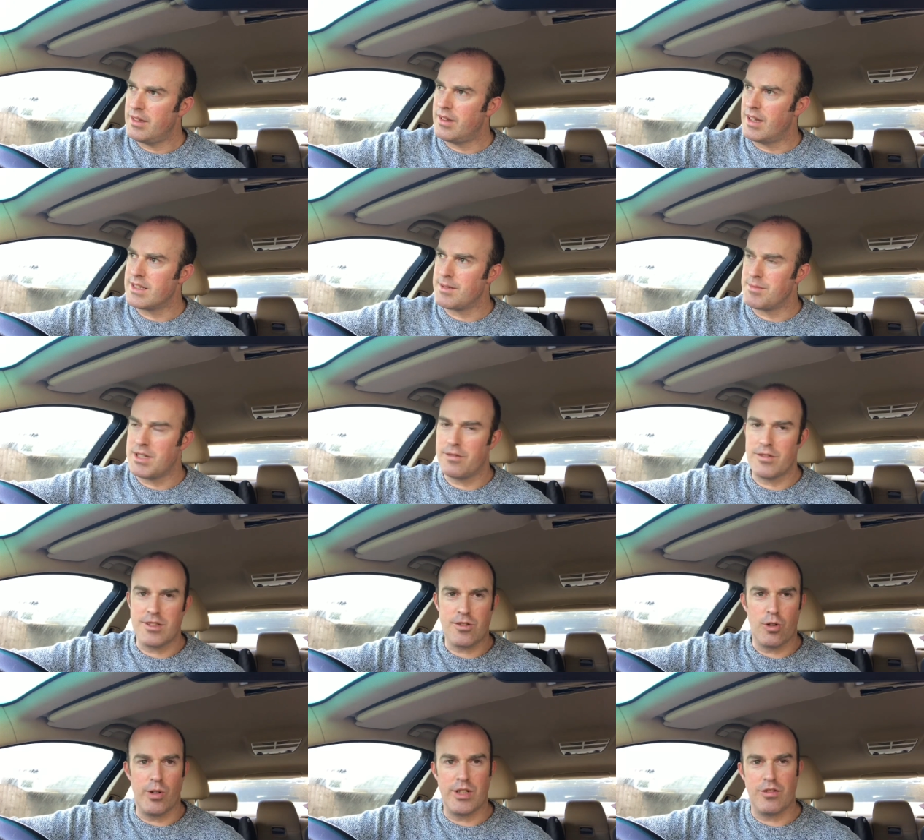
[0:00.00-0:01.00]
There's some different
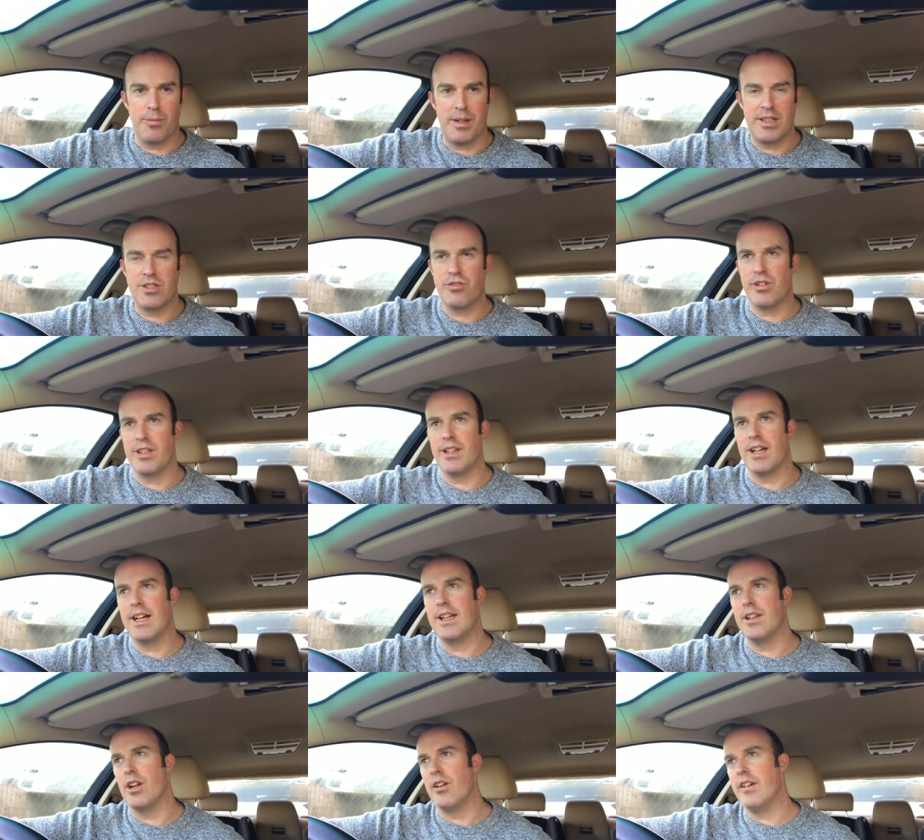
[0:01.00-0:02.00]
stories from history in
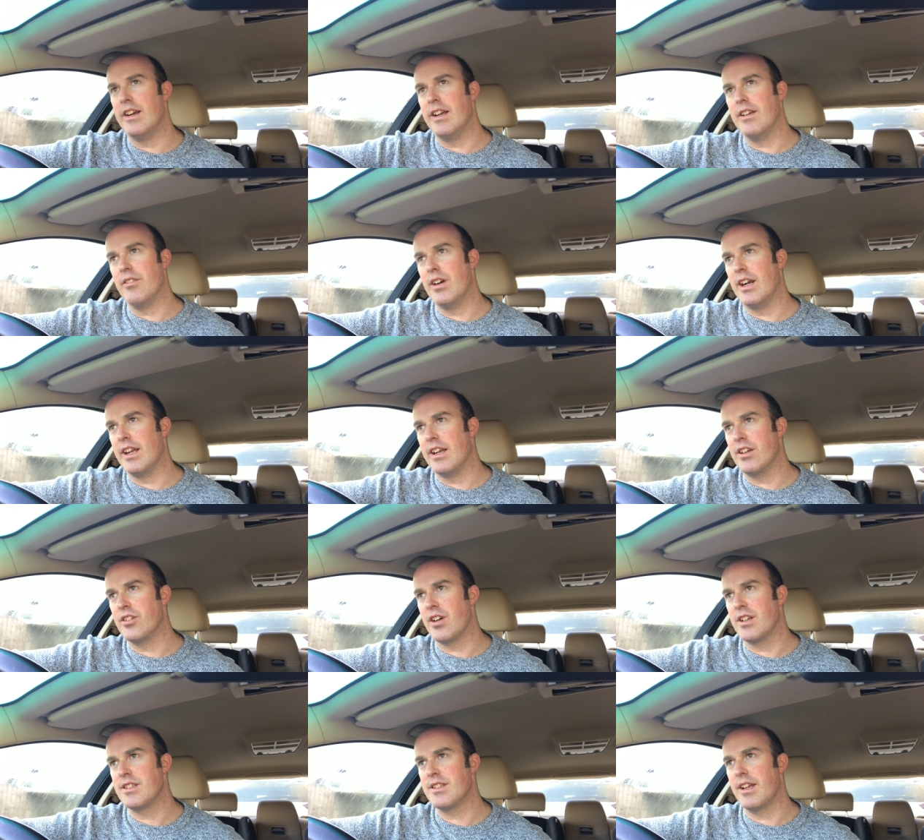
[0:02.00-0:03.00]
there that are really
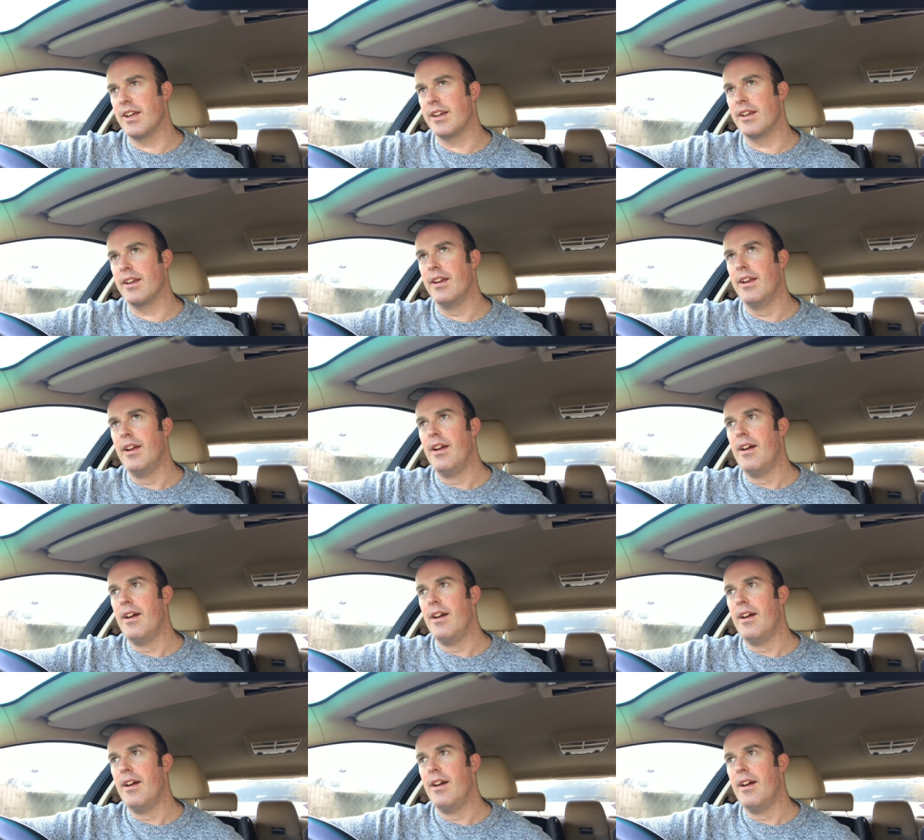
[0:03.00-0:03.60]
interesting.